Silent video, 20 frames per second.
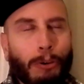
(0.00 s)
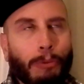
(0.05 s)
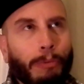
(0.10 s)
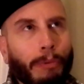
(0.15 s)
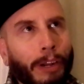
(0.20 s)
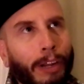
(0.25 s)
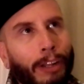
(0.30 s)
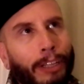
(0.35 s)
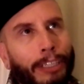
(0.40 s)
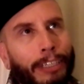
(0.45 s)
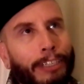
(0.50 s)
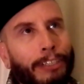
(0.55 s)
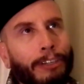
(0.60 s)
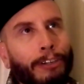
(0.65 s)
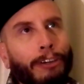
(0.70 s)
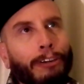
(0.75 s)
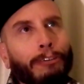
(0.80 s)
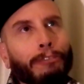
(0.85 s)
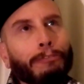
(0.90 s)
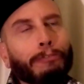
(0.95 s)
We all
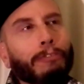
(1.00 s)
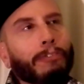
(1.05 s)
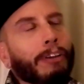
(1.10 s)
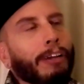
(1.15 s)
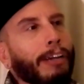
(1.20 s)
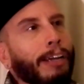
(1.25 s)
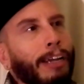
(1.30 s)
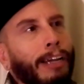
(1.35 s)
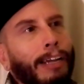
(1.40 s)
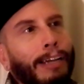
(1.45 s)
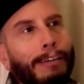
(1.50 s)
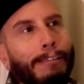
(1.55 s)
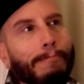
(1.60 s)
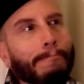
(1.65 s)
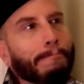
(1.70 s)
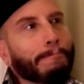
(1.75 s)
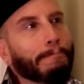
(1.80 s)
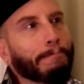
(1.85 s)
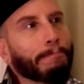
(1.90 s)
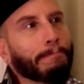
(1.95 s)
deserve
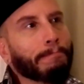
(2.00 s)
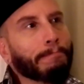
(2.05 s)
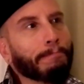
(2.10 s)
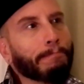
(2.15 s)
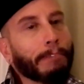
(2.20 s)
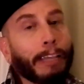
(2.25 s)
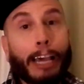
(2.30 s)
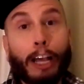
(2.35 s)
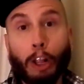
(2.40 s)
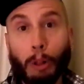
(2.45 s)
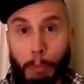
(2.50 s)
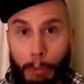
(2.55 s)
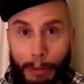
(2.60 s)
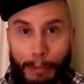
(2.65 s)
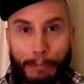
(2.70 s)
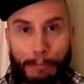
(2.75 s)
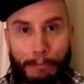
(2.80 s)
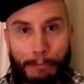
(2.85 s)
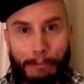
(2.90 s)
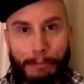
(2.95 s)
help.
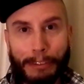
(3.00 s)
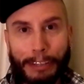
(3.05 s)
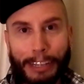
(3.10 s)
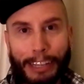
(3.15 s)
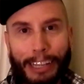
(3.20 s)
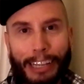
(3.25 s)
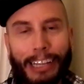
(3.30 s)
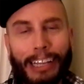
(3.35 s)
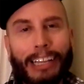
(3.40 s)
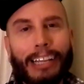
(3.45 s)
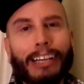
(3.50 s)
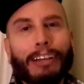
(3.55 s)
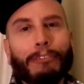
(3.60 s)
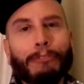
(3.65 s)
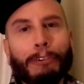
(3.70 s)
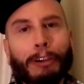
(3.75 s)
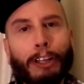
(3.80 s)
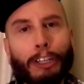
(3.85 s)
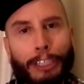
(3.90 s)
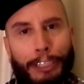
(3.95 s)

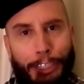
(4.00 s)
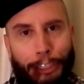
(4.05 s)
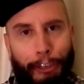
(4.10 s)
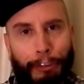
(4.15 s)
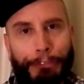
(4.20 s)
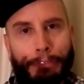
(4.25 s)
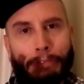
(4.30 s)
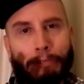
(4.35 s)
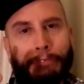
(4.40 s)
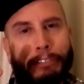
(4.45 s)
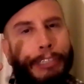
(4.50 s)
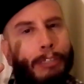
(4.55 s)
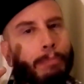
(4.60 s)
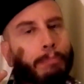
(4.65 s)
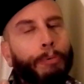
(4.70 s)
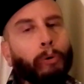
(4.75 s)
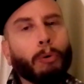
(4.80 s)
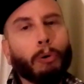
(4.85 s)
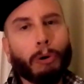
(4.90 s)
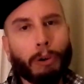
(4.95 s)
We all deserve
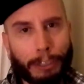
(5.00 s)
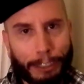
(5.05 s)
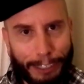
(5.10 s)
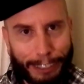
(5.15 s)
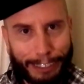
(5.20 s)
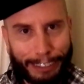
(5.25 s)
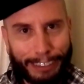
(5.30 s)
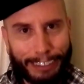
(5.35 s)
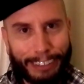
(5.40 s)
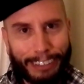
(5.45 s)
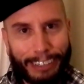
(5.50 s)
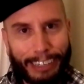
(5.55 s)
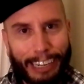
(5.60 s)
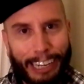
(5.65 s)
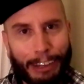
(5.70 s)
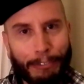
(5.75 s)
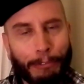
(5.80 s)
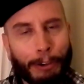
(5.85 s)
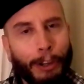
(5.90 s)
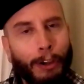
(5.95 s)
support.
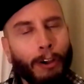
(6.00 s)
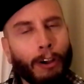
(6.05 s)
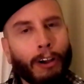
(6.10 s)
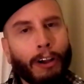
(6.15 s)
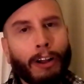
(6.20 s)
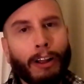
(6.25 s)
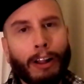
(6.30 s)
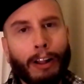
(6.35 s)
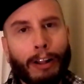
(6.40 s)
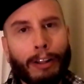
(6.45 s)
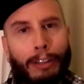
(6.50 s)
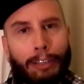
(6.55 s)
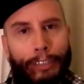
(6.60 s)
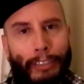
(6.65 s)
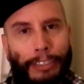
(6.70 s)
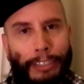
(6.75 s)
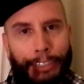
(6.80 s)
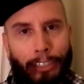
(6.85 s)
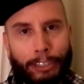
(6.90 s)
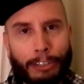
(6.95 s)
And we all
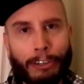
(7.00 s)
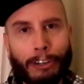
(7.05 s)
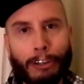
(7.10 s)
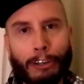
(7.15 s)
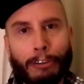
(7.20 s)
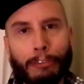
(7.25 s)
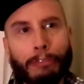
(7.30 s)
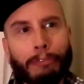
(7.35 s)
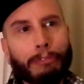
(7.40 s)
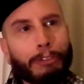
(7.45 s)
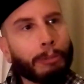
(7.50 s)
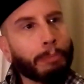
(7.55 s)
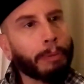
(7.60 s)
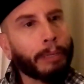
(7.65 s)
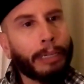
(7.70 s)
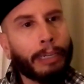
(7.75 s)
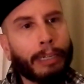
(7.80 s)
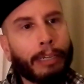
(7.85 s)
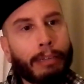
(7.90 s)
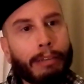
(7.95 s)
deserve to
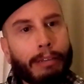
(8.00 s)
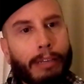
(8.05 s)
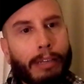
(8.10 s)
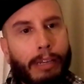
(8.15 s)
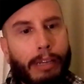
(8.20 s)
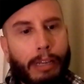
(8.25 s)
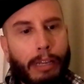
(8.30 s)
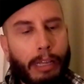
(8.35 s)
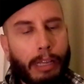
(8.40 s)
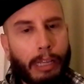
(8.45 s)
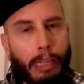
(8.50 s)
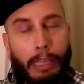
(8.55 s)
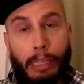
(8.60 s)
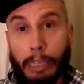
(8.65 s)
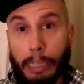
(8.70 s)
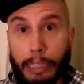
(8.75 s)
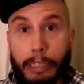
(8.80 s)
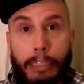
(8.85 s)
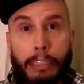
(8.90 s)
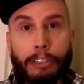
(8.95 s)
be
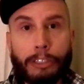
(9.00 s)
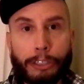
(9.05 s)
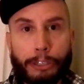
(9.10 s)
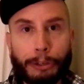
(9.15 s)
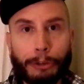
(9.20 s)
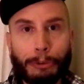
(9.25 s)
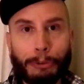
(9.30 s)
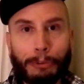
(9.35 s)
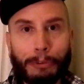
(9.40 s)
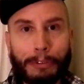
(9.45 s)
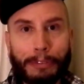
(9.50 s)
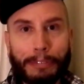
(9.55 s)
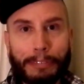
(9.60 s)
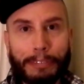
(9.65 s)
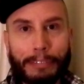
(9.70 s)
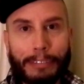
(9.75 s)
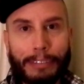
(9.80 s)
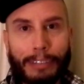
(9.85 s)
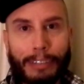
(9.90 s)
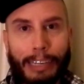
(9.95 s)
listened to.
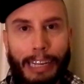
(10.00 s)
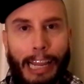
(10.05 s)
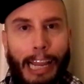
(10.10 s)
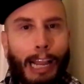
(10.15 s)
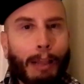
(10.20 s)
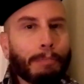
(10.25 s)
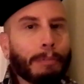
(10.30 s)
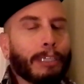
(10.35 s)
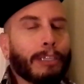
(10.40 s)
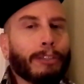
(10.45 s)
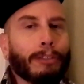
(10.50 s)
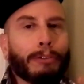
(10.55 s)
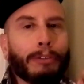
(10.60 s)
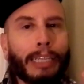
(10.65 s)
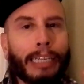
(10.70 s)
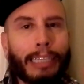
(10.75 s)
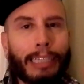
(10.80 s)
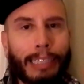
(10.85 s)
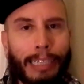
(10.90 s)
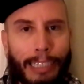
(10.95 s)

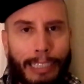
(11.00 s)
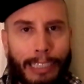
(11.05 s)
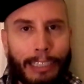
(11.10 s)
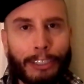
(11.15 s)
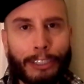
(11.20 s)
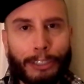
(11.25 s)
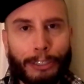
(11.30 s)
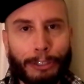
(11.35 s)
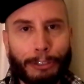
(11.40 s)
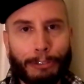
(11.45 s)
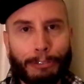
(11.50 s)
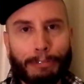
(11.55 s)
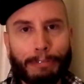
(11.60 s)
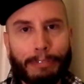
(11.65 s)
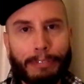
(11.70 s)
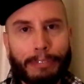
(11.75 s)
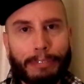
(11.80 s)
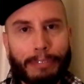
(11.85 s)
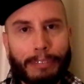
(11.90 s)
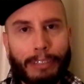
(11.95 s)
Absolutely listened to.
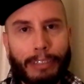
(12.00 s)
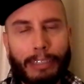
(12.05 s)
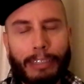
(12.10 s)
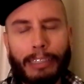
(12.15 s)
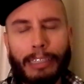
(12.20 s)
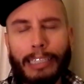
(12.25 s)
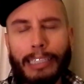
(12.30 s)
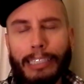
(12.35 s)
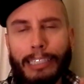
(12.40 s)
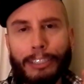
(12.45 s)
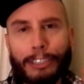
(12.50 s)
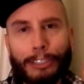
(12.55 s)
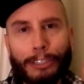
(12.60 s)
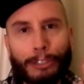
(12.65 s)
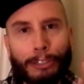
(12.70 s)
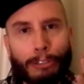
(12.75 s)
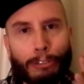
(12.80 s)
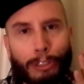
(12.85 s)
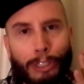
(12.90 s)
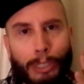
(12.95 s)
Listened
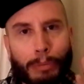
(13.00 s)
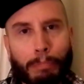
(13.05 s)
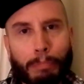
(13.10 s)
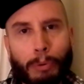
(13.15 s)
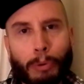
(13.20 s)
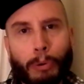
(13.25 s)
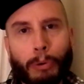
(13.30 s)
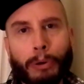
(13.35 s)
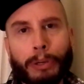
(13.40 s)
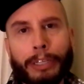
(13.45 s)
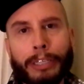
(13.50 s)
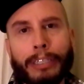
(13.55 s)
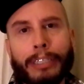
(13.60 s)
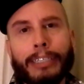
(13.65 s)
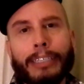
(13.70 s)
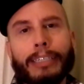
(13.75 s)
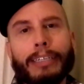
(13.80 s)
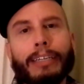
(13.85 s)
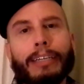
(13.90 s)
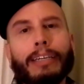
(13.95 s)
to,
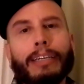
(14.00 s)
supported,